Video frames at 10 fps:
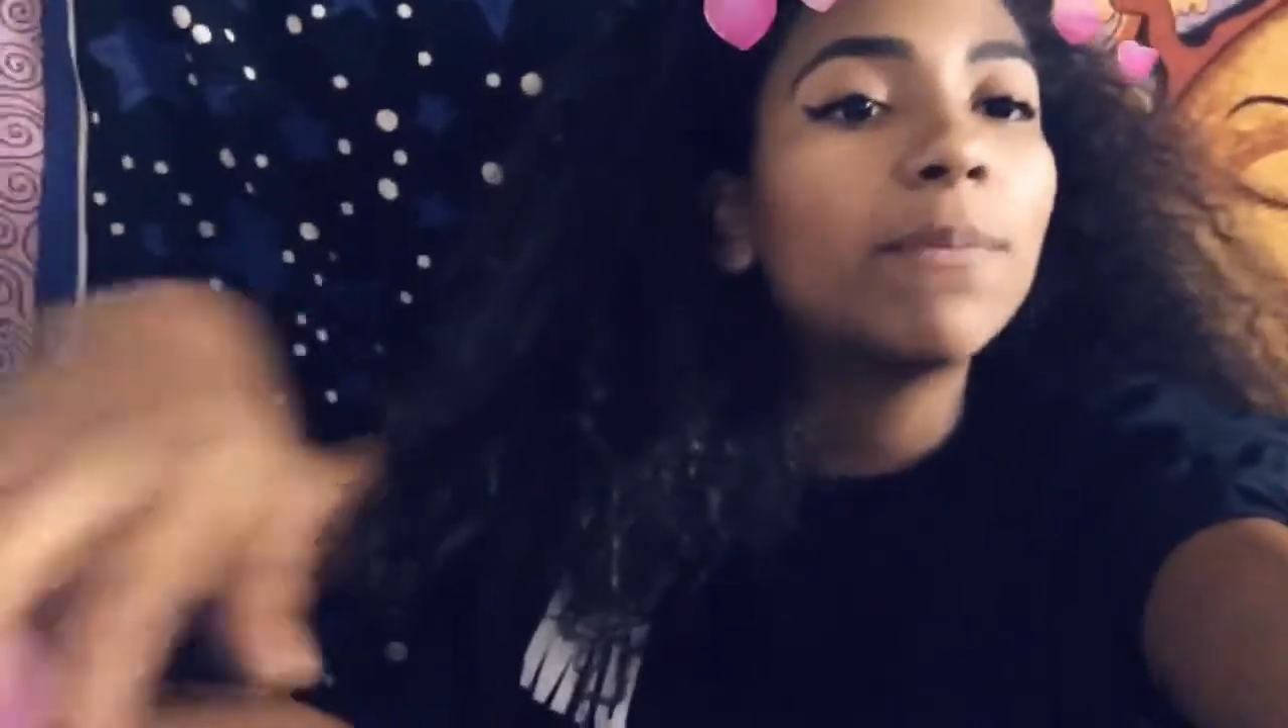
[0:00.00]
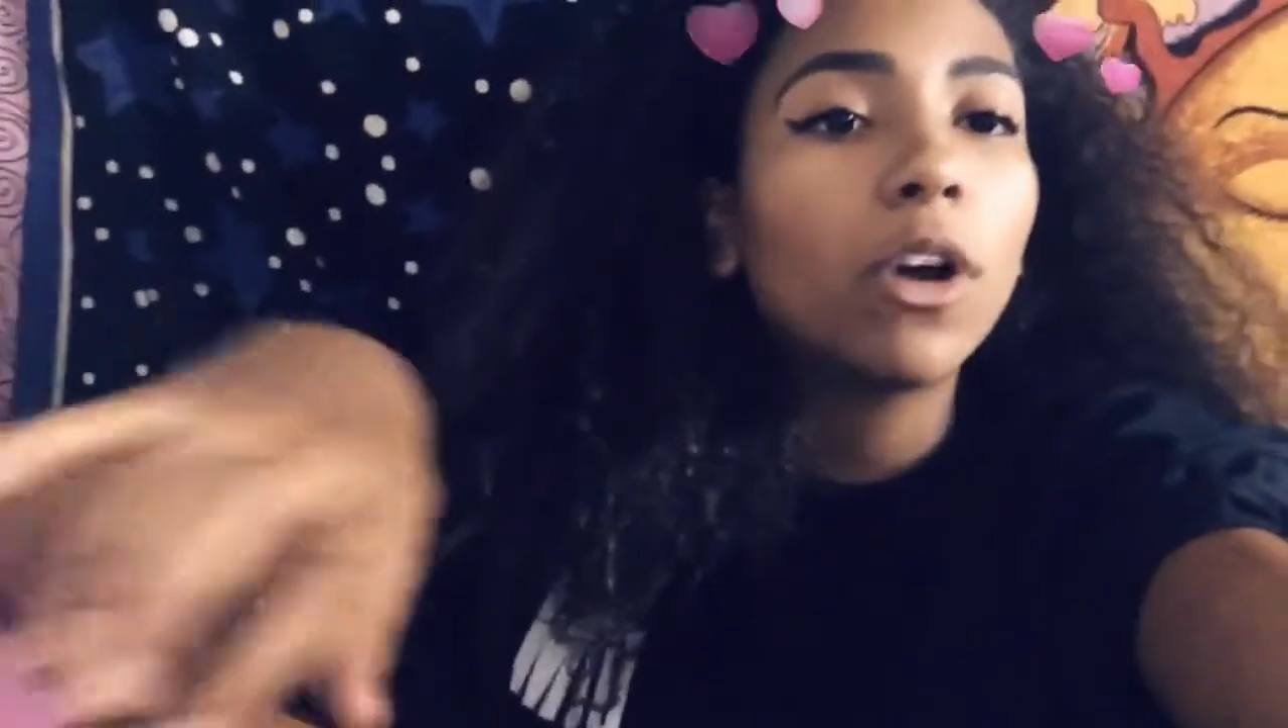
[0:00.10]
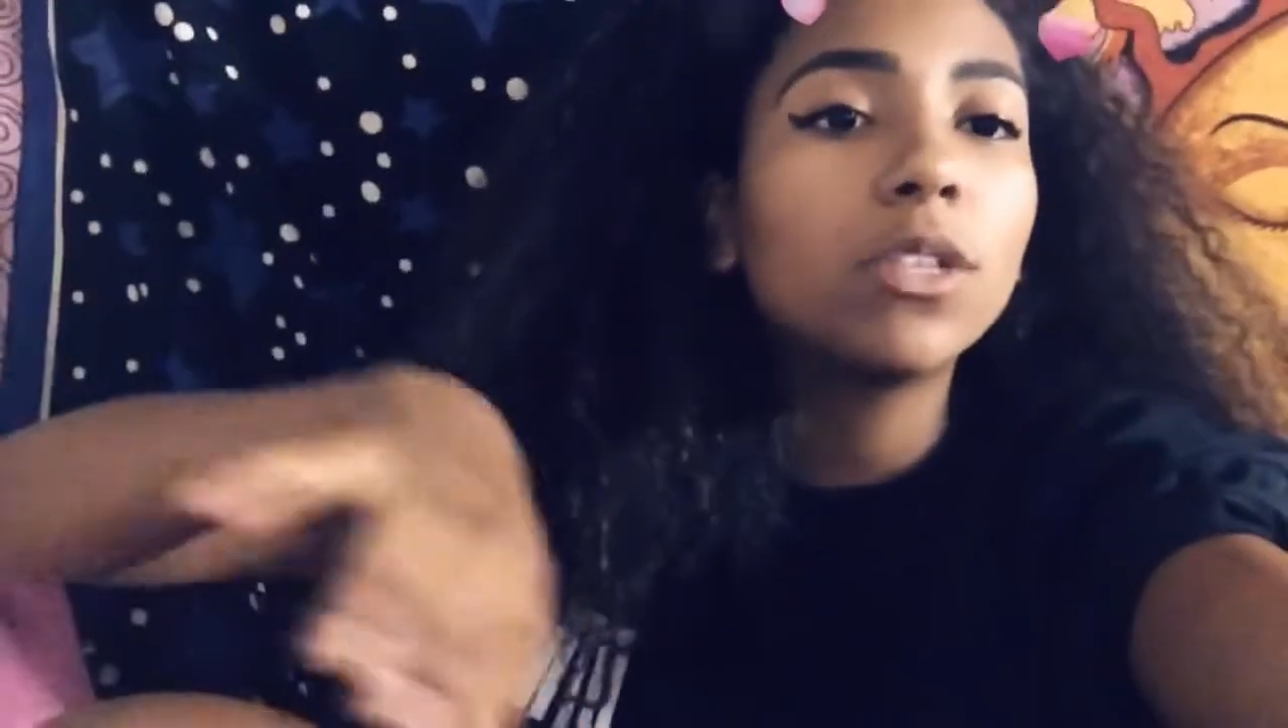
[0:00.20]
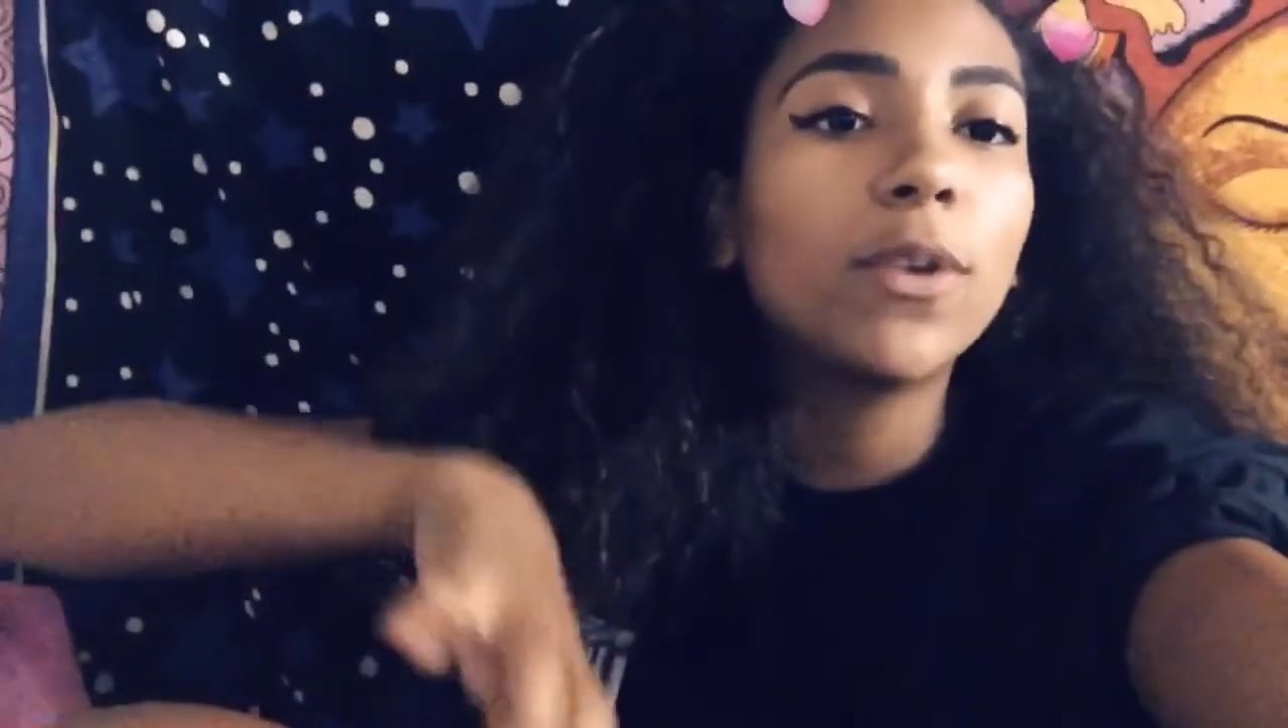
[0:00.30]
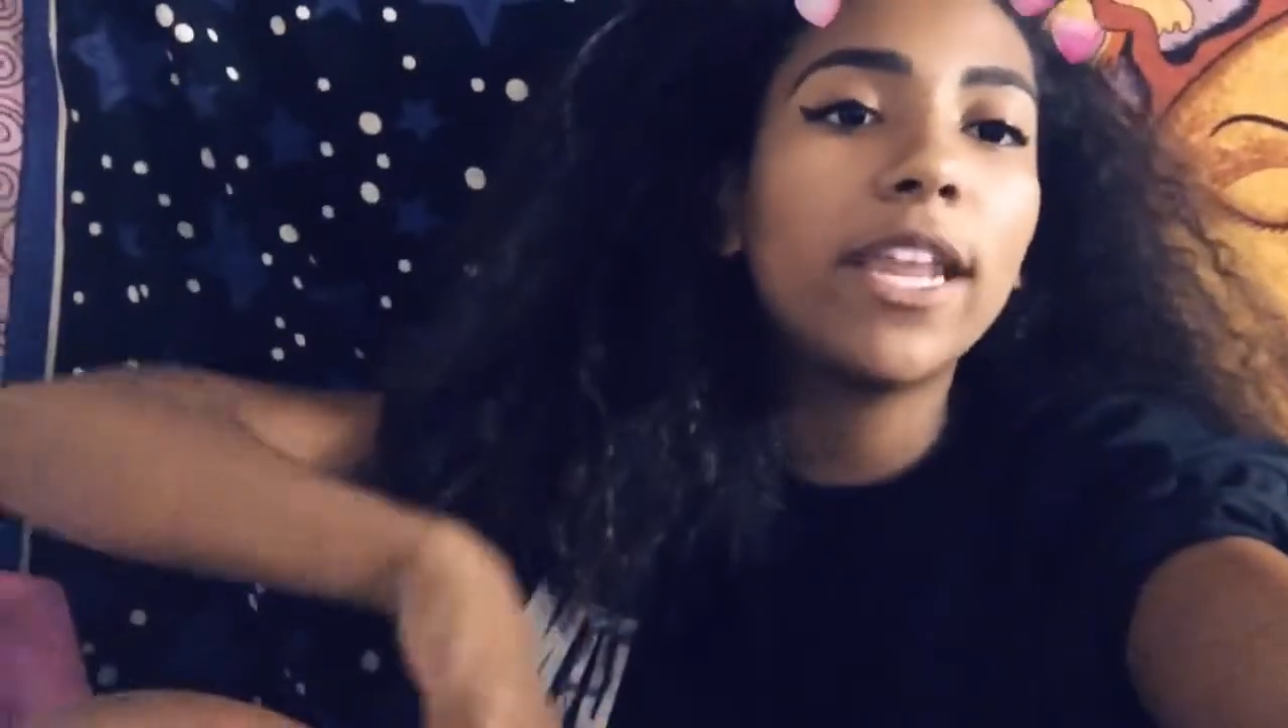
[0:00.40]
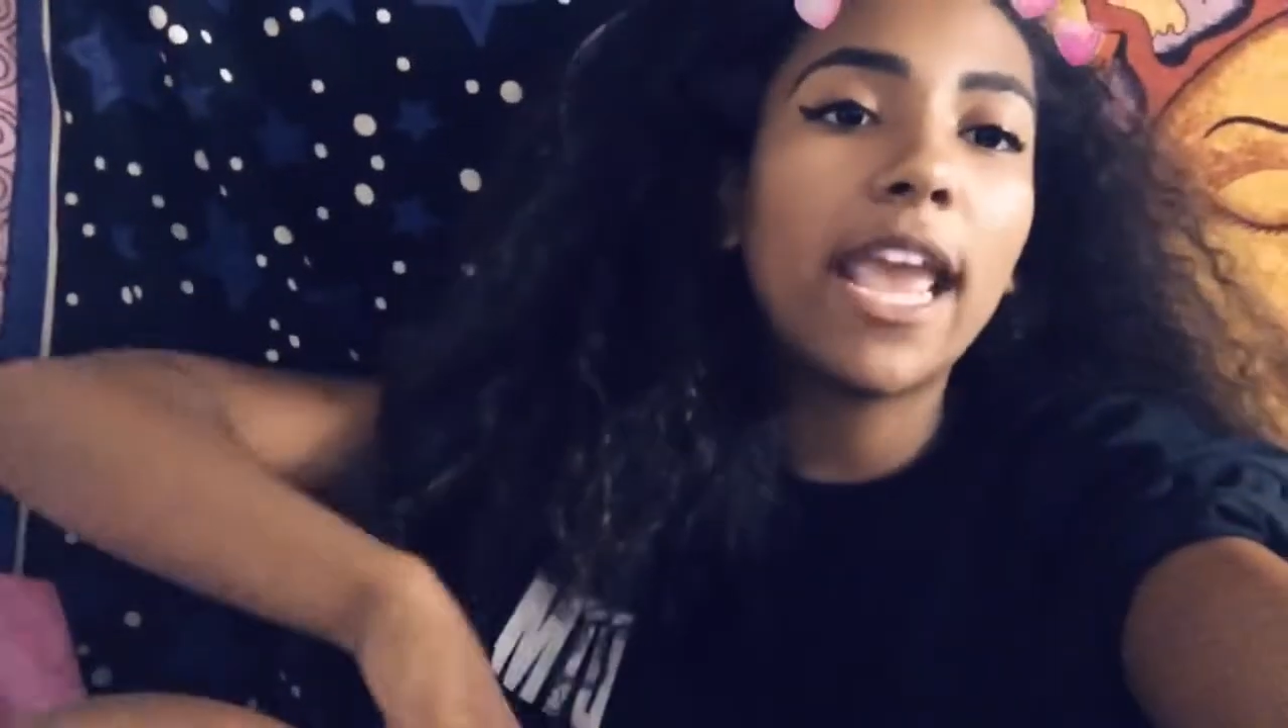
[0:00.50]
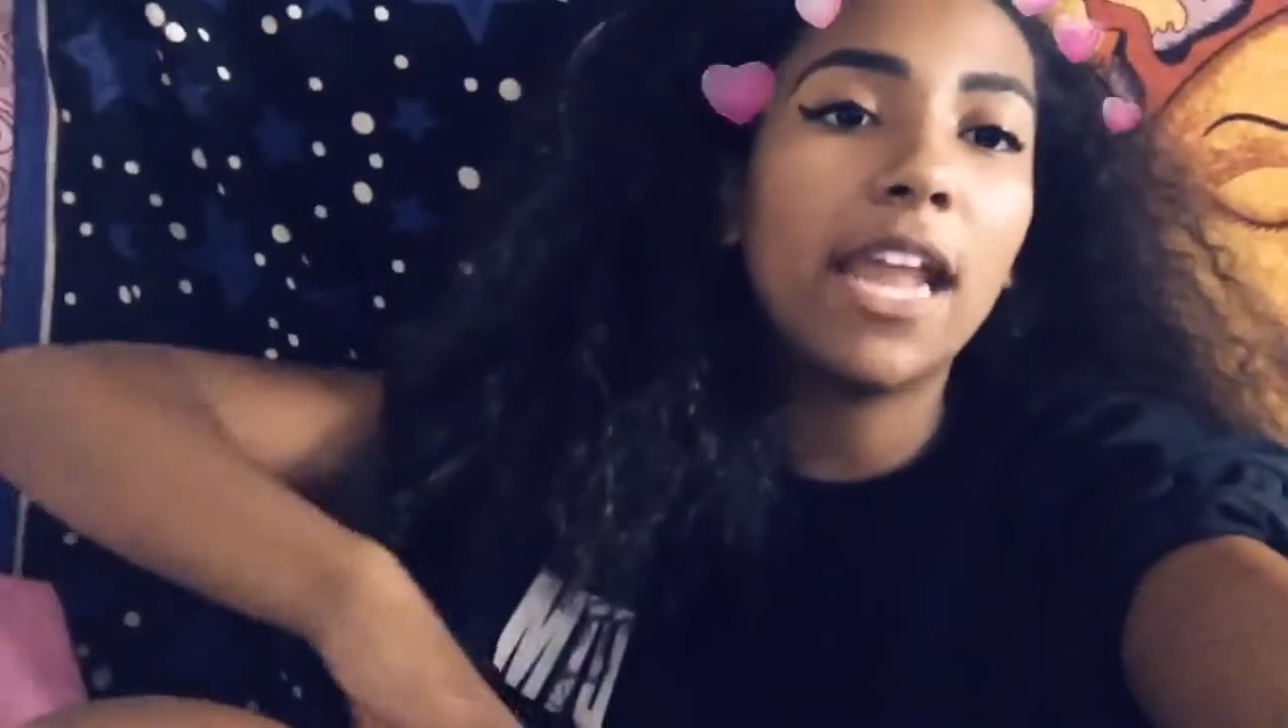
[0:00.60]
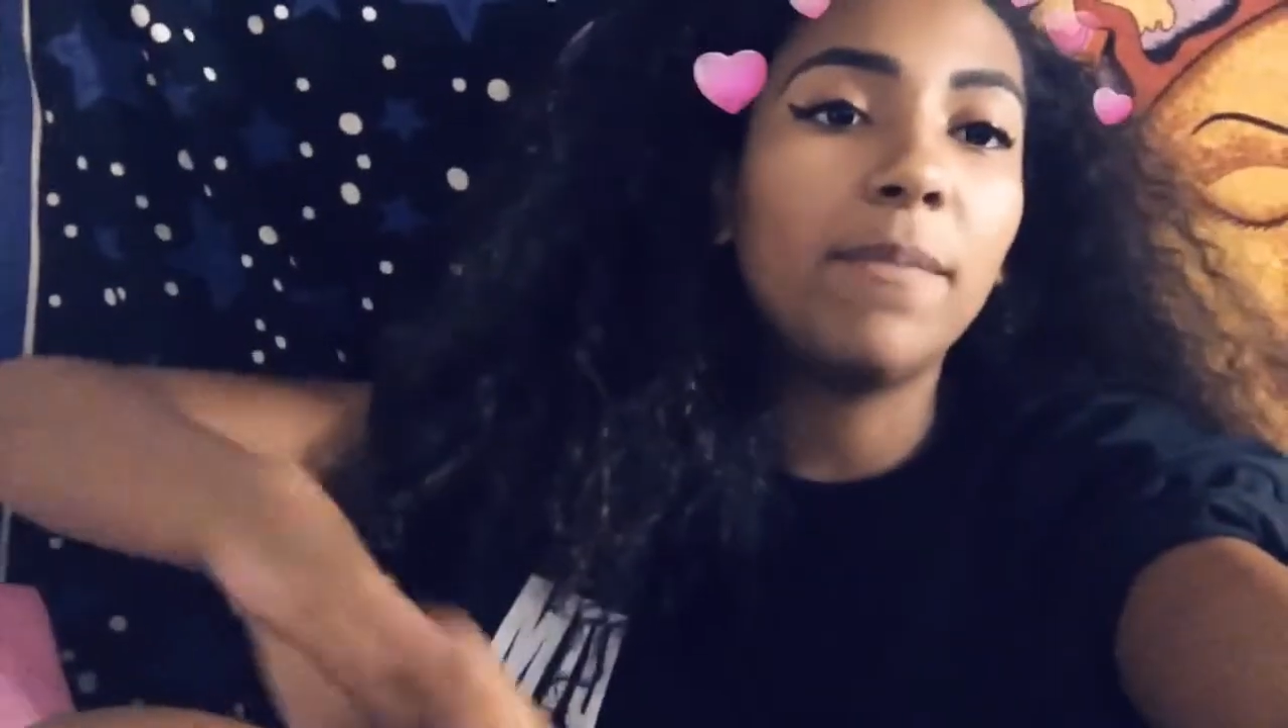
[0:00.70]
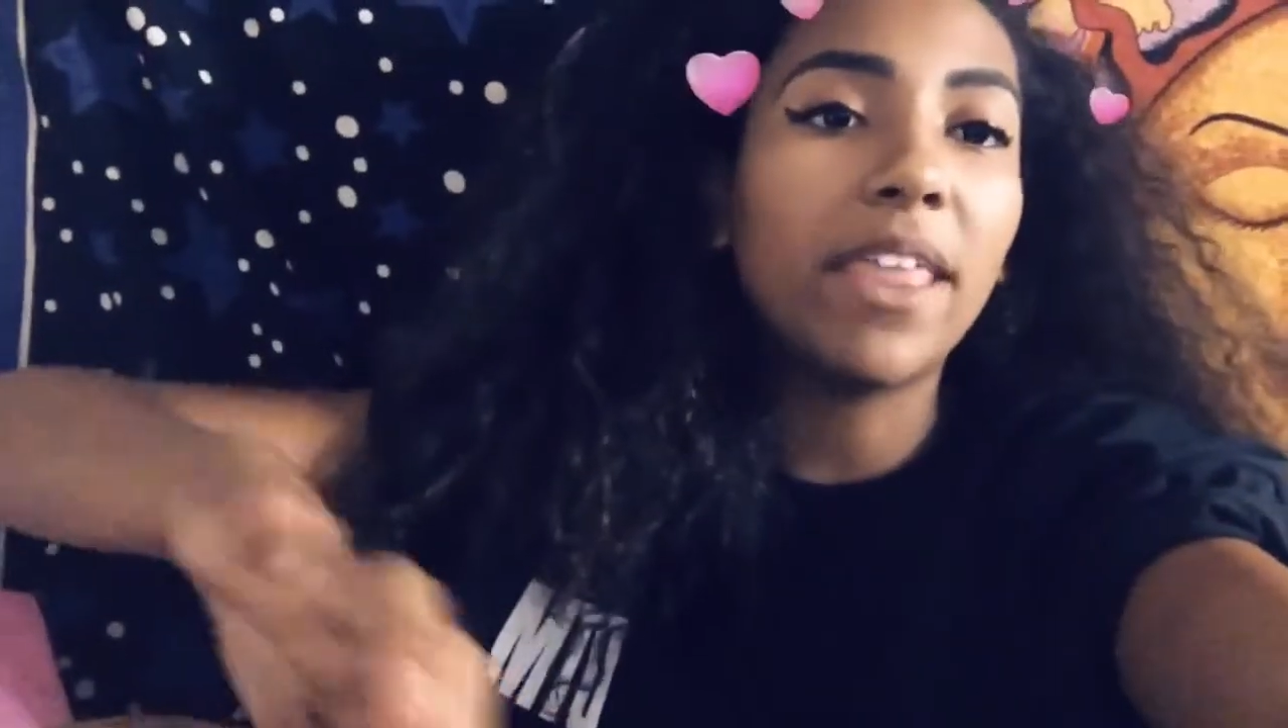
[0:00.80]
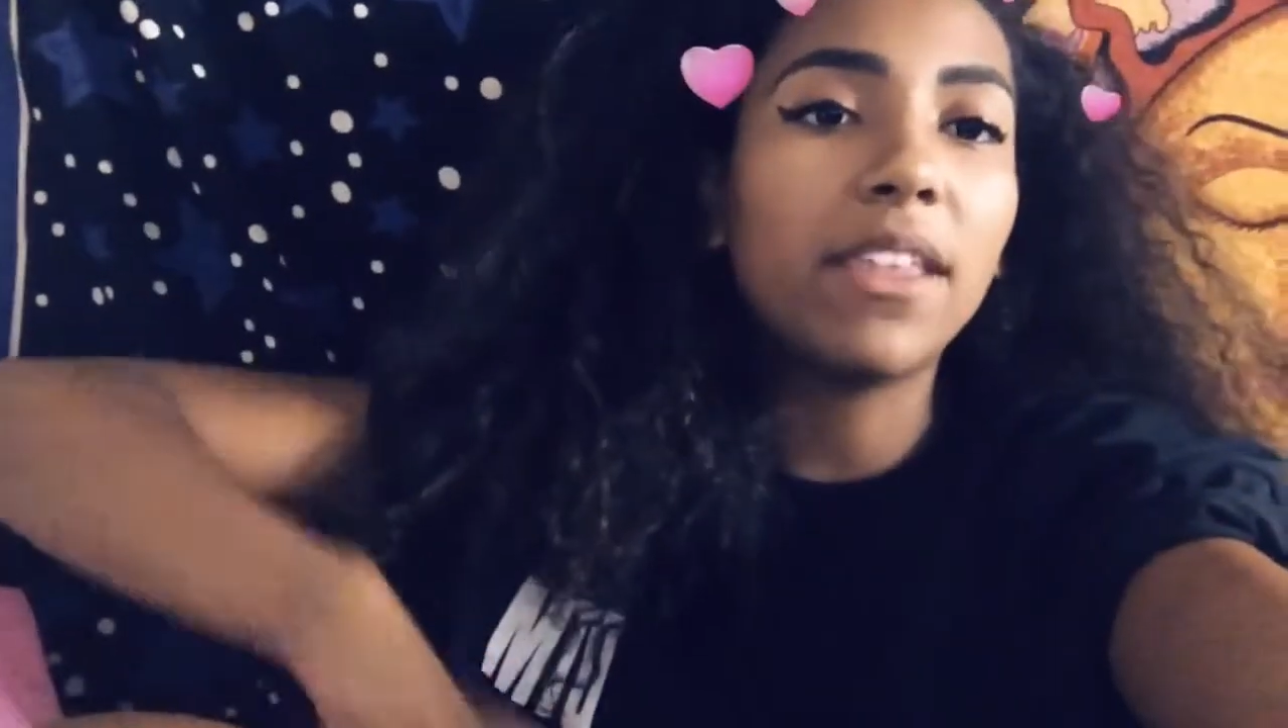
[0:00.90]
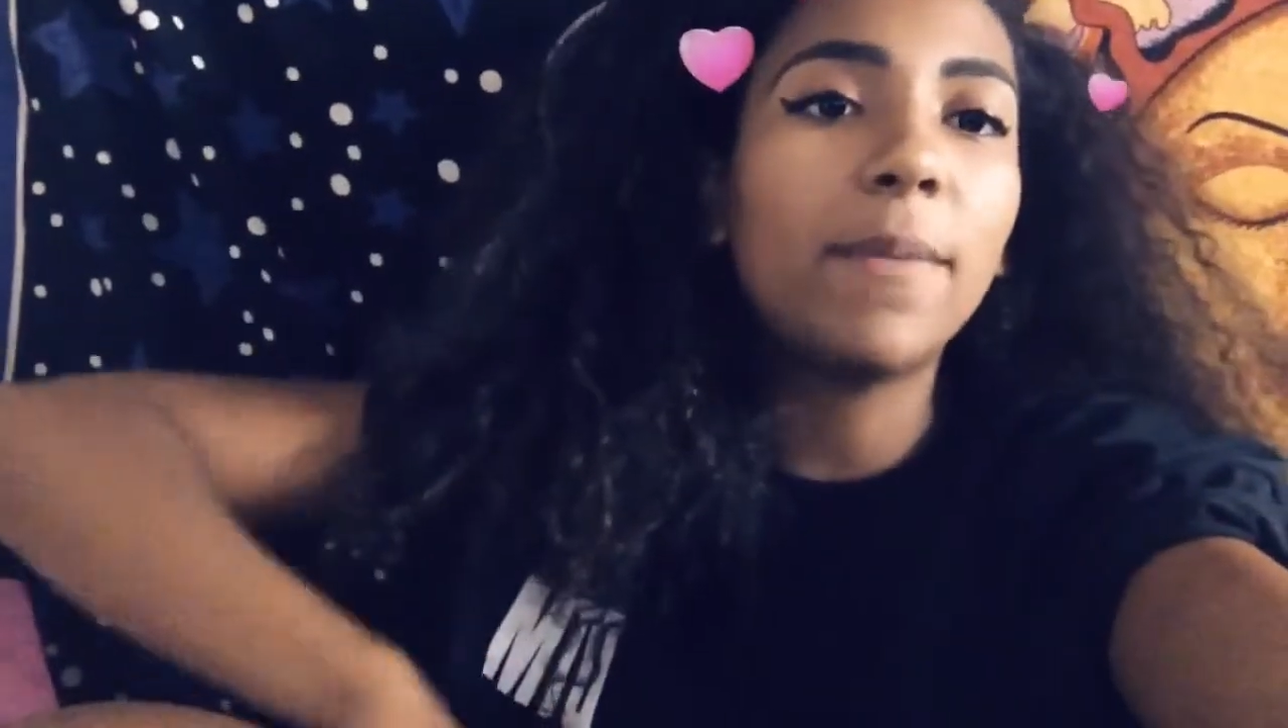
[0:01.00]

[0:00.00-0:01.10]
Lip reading: Baldwin and Method